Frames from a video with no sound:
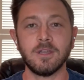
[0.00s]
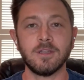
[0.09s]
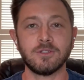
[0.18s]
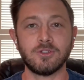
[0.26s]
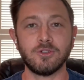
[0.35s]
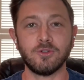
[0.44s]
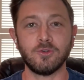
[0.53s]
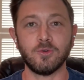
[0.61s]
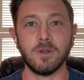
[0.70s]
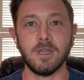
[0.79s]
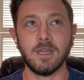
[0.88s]

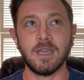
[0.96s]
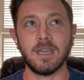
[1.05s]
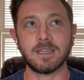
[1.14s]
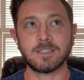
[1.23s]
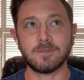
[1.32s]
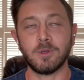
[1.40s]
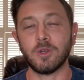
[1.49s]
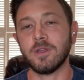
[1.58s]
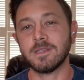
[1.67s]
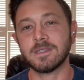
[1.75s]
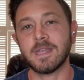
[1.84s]
to
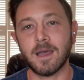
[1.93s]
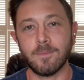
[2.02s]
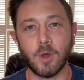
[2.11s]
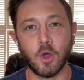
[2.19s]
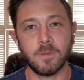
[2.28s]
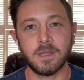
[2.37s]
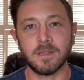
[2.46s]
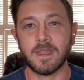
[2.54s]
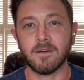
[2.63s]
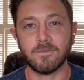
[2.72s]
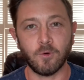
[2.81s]
experience that moment,
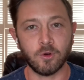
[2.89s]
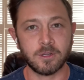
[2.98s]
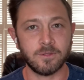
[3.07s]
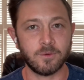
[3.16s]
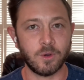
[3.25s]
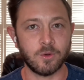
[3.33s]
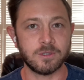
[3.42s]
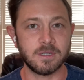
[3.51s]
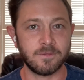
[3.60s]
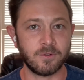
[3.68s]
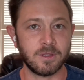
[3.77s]
that fork in the road
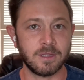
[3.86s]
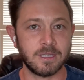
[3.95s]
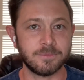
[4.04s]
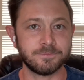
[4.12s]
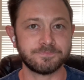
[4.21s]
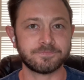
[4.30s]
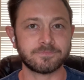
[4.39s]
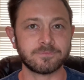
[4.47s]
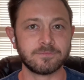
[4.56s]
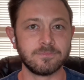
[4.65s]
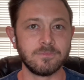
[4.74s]
differently.
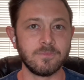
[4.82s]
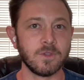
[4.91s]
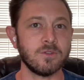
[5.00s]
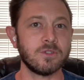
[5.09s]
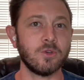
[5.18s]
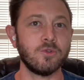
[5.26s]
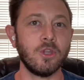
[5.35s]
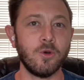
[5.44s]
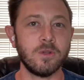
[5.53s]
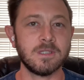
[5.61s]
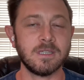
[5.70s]
So
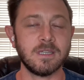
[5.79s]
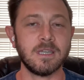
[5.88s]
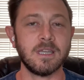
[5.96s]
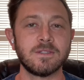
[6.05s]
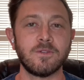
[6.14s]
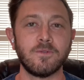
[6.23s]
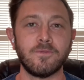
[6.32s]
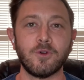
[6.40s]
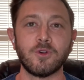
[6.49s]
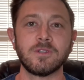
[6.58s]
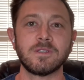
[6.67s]
noticing the
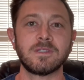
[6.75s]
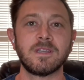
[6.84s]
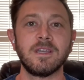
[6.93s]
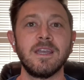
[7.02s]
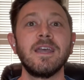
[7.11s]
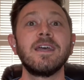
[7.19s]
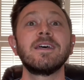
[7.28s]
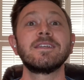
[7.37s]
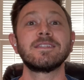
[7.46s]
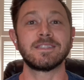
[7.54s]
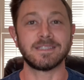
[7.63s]
first
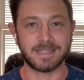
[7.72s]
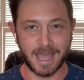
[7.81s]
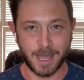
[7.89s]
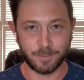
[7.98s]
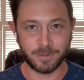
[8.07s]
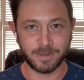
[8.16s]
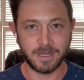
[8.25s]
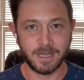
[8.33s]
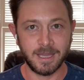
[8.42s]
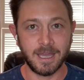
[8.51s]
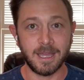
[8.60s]
step.
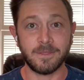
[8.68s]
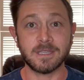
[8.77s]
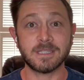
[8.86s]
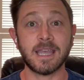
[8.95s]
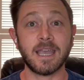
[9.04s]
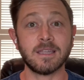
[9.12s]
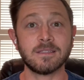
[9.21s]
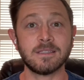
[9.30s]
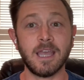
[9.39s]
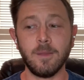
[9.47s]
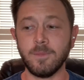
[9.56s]
The second
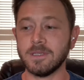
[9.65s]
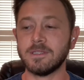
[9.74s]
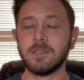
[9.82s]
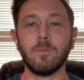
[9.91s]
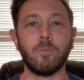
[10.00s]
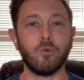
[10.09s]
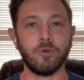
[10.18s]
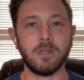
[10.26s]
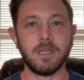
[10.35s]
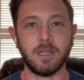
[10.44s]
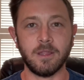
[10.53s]
step is to
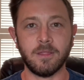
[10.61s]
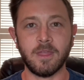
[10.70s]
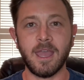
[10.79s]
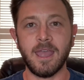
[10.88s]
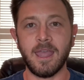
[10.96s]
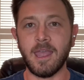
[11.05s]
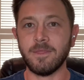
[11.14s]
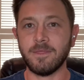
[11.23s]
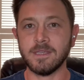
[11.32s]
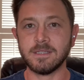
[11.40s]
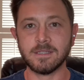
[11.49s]
breathe. And
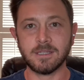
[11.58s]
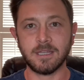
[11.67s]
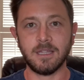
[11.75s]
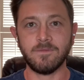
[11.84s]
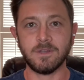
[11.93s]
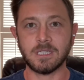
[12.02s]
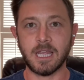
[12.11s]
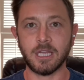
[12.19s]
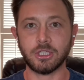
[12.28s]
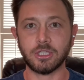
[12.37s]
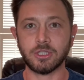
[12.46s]
this is an
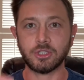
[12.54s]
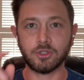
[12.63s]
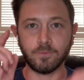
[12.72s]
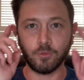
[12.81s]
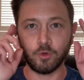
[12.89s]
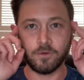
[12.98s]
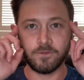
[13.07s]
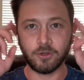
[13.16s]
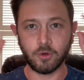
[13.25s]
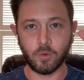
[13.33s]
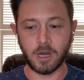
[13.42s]
invitation to move
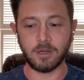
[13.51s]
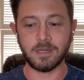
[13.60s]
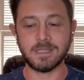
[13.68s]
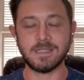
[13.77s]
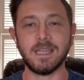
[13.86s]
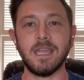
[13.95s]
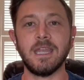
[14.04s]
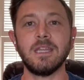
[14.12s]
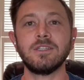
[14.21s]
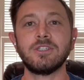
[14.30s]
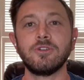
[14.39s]
your awareness
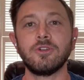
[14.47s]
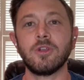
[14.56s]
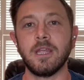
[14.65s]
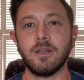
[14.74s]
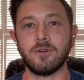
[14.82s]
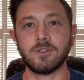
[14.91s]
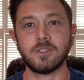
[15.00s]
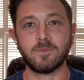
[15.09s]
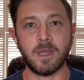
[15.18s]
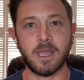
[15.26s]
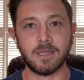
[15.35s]
into your inner
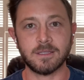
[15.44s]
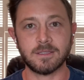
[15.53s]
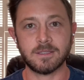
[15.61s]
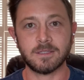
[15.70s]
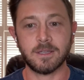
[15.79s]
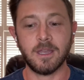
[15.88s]
space.